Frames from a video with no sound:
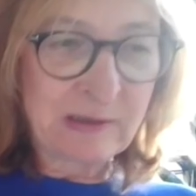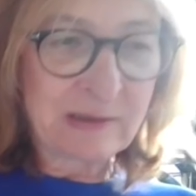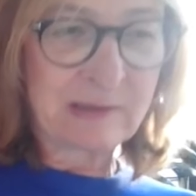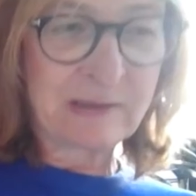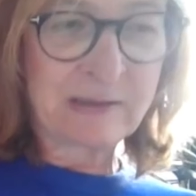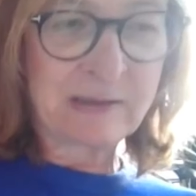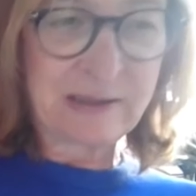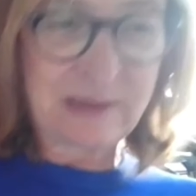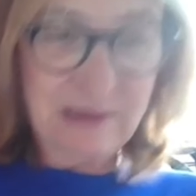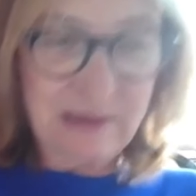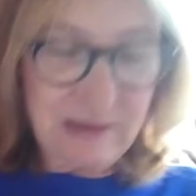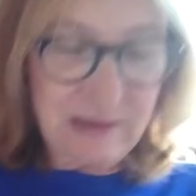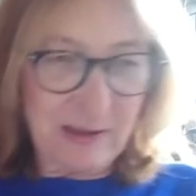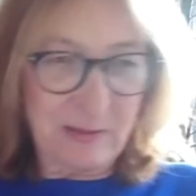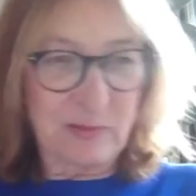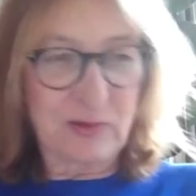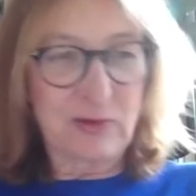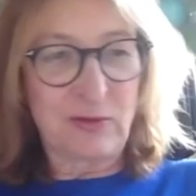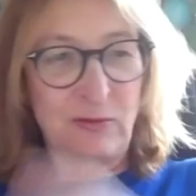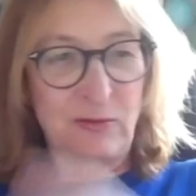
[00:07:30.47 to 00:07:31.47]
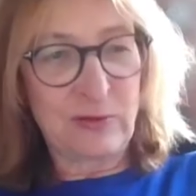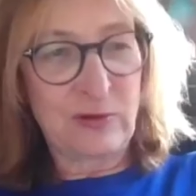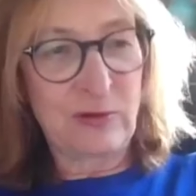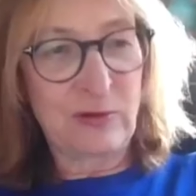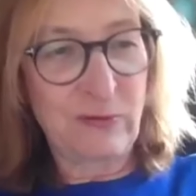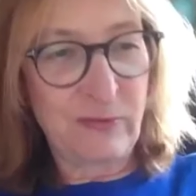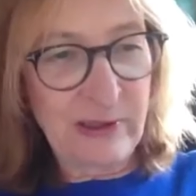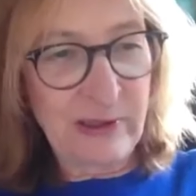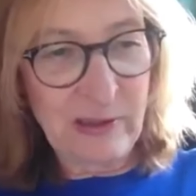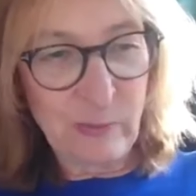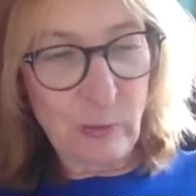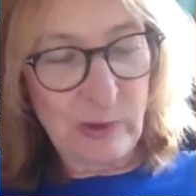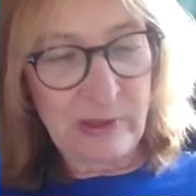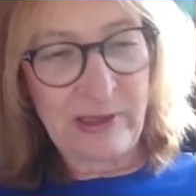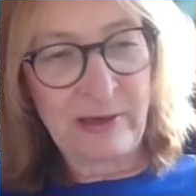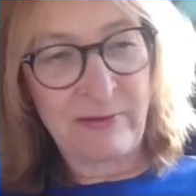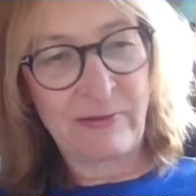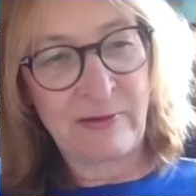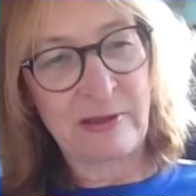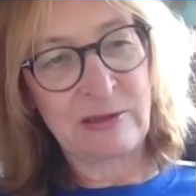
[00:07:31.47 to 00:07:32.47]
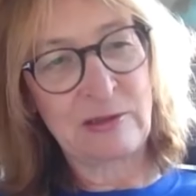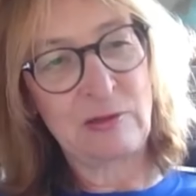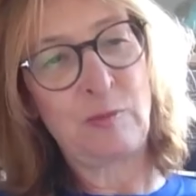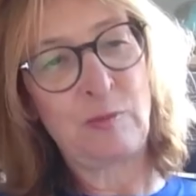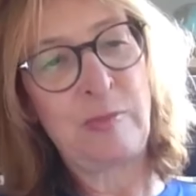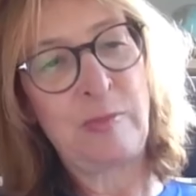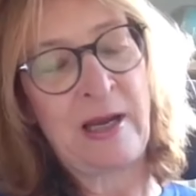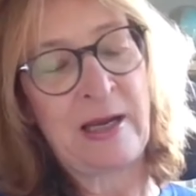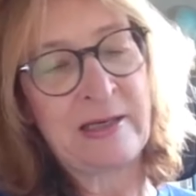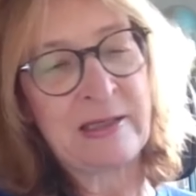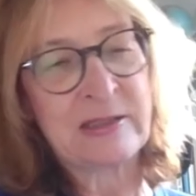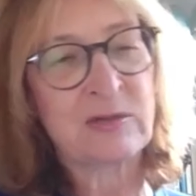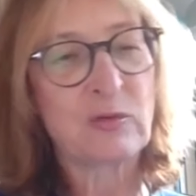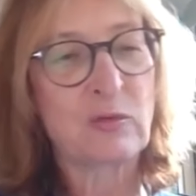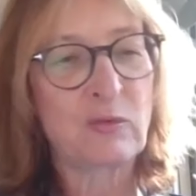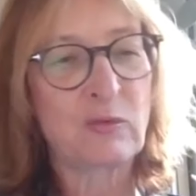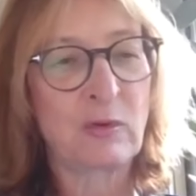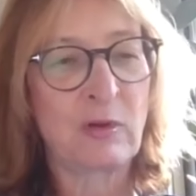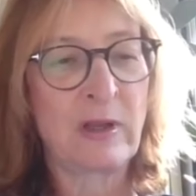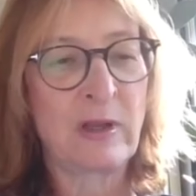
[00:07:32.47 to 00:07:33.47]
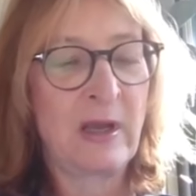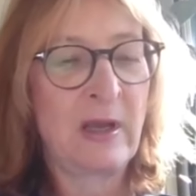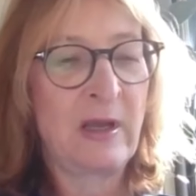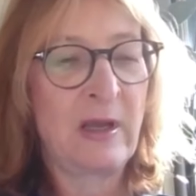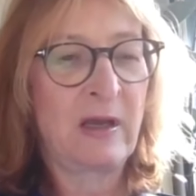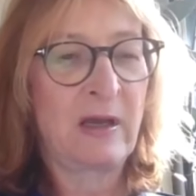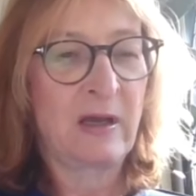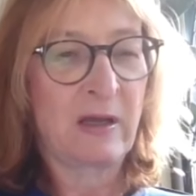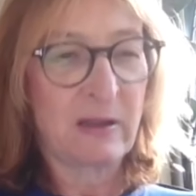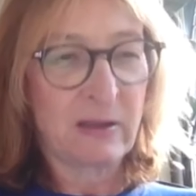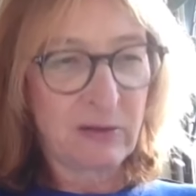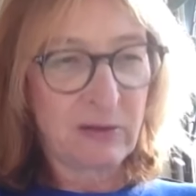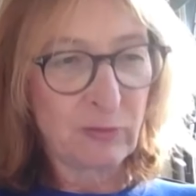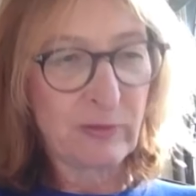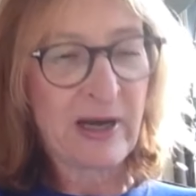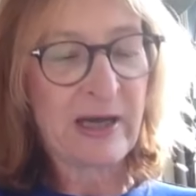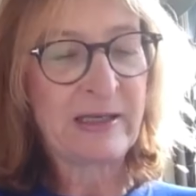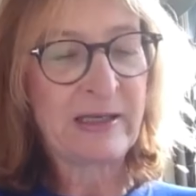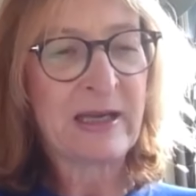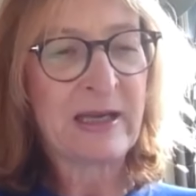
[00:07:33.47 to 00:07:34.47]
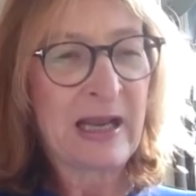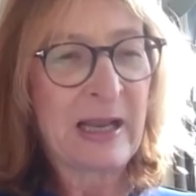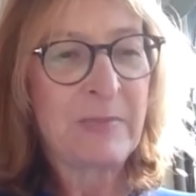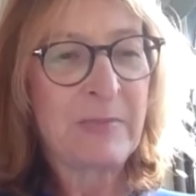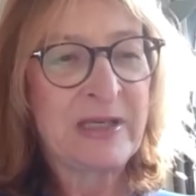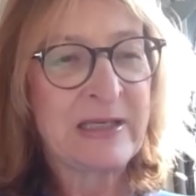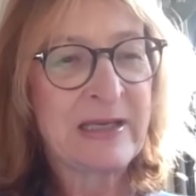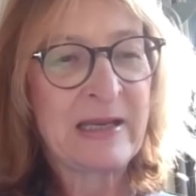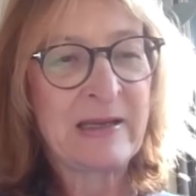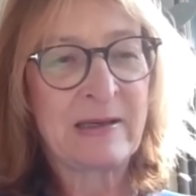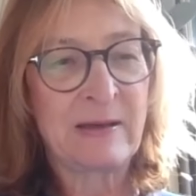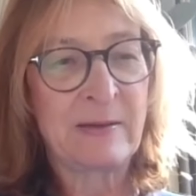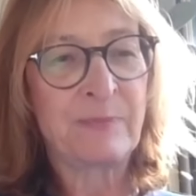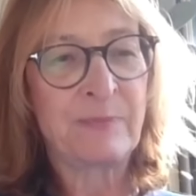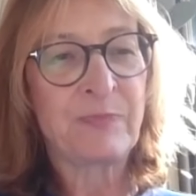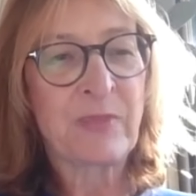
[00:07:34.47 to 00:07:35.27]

in these terms of Slovene, whatever, Ljubljana school, theoretical, I mean,